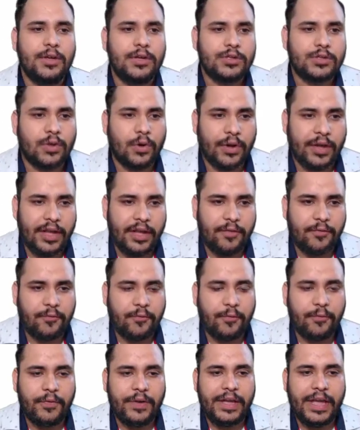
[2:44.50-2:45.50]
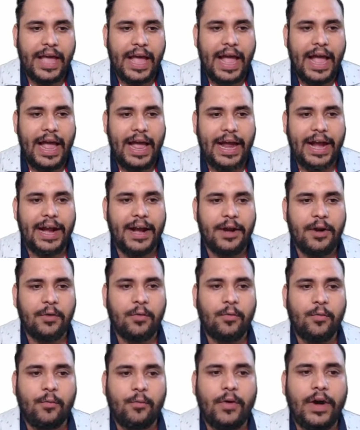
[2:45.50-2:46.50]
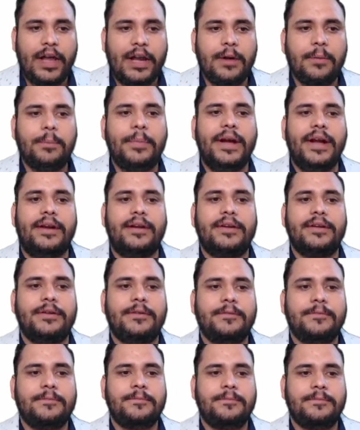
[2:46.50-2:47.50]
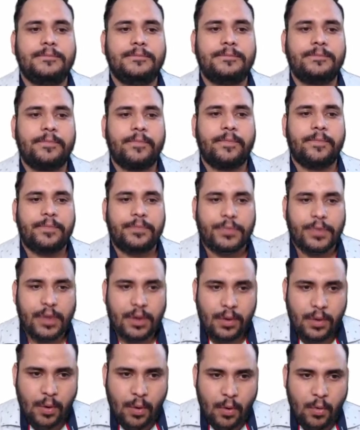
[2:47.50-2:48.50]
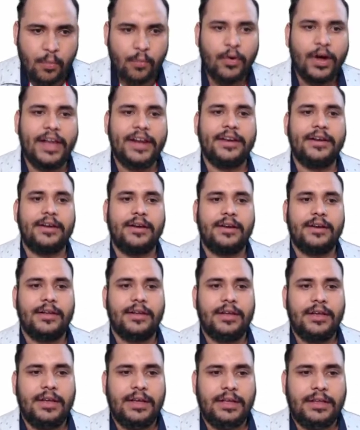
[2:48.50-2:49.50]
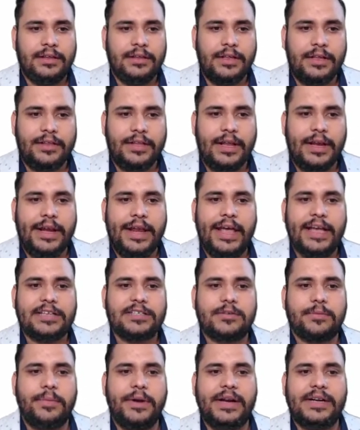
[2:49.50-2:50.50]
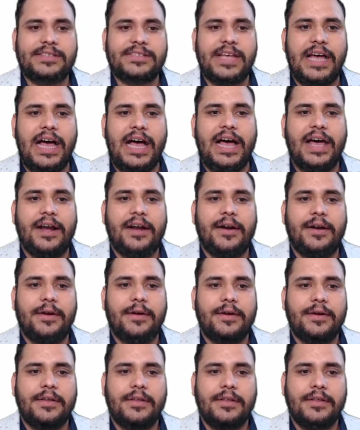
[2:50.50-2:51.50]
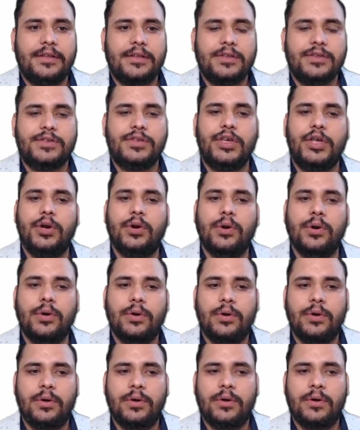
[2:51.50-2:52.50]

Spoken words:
So if we add 1 bit, 1, then the next bits are 0,